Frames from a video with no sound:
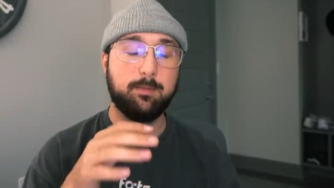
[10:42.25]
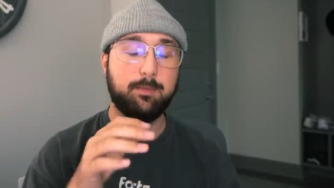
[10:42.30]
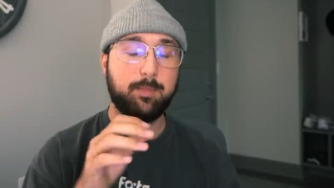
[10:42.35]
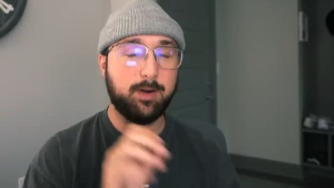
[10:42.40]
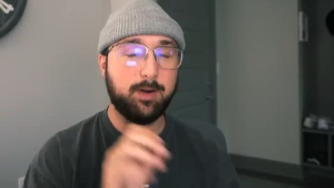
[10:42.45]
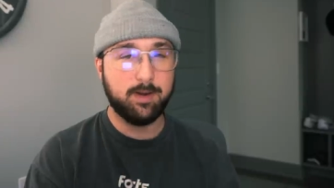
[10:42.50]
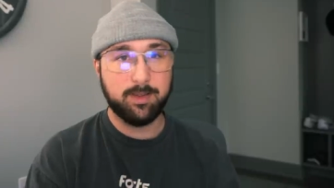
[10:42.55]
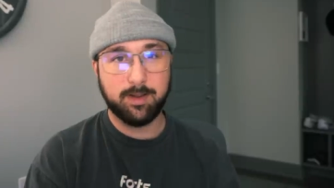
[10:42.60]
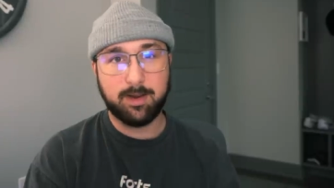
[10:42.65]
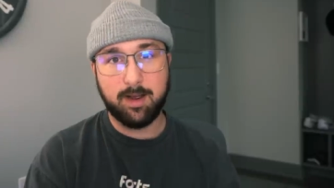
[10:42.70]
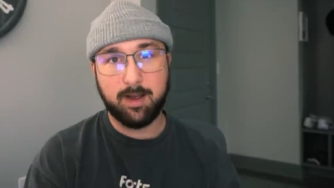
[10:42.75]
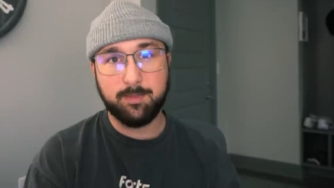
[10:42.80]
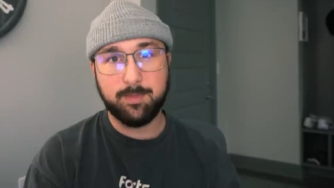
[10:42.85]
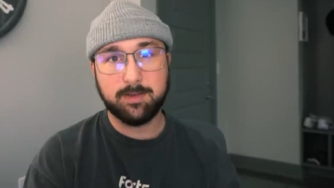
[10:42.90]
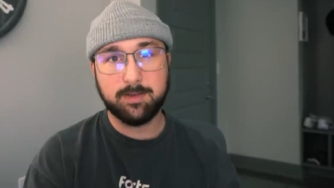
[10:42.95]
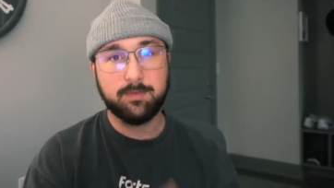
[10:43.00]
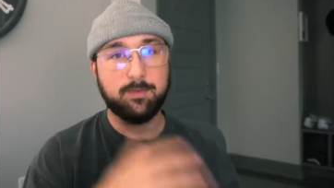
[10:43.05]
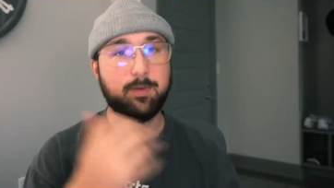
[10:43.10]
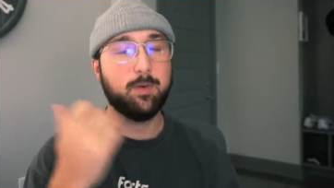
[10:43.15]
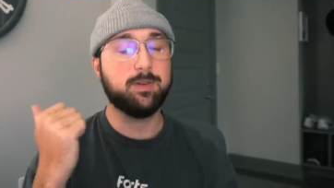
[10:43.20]
Put it in the
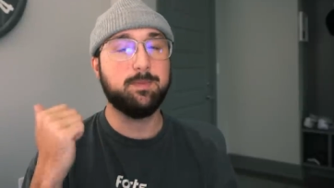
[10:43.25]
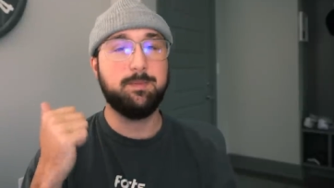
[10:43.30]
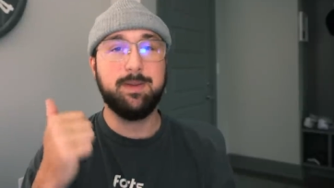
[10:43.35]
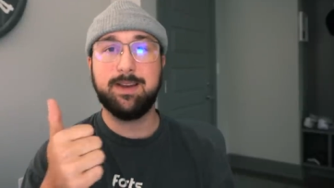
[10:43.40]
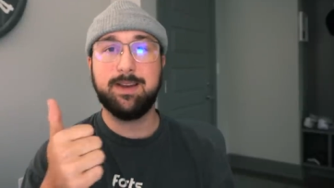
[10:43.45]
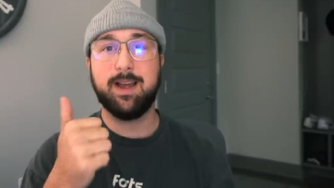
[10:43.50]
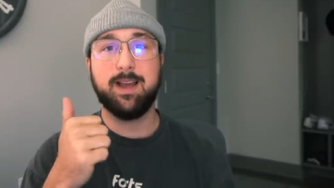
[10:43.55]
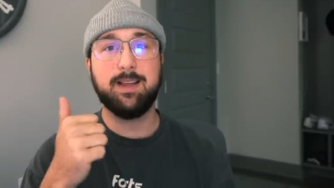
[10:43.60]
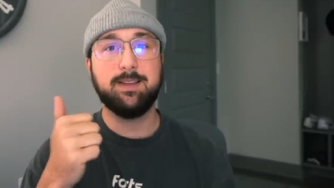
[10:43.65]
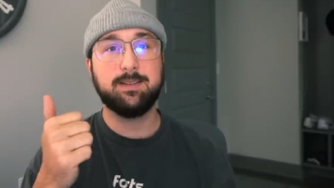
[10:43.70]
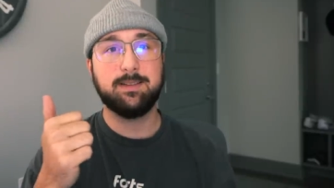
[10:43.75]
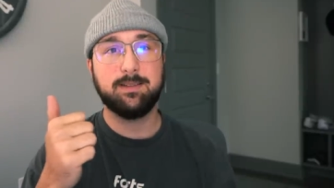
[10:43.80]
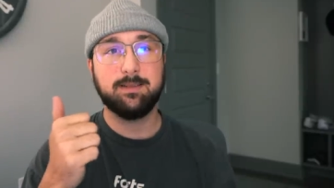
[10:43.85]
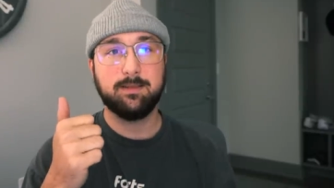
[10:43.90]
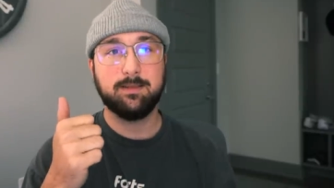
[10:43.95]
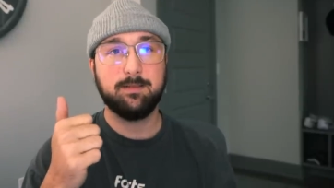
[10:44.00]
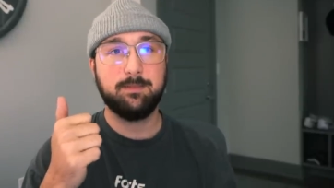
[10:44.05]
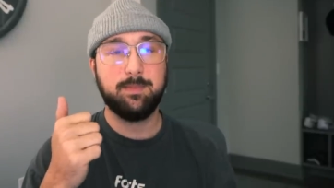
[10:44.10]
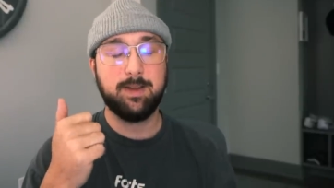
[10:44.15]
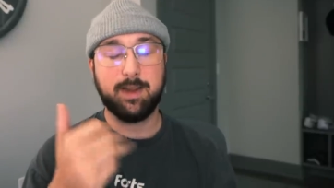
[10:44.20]
comments. Of course, be nice,
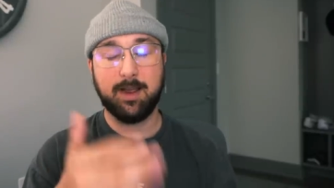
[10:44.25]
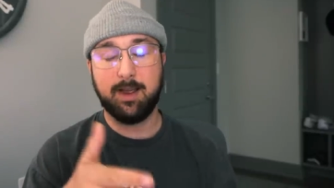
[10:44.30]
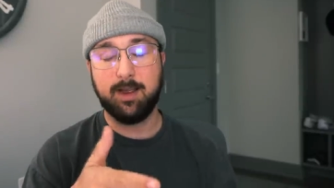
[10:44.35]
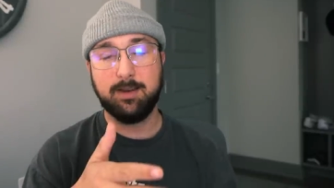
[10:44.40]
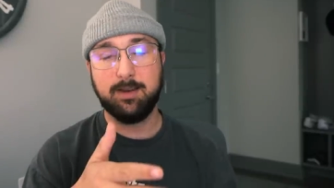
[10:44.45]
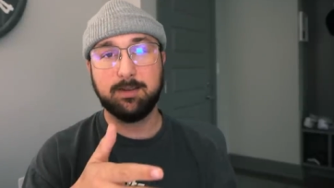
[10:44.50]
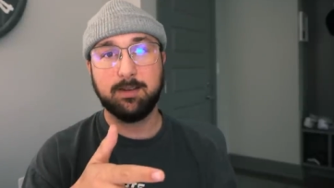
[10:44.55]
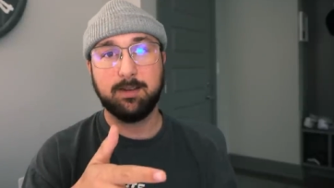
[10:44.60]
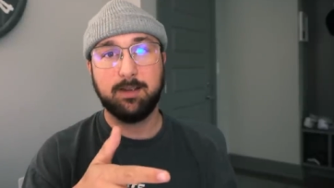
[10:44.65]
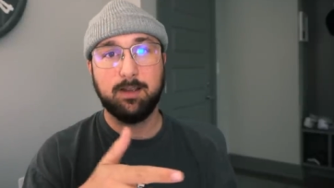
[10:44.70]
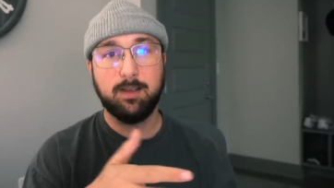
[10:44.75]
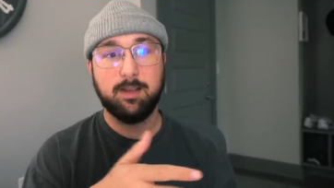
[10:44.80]
be kind.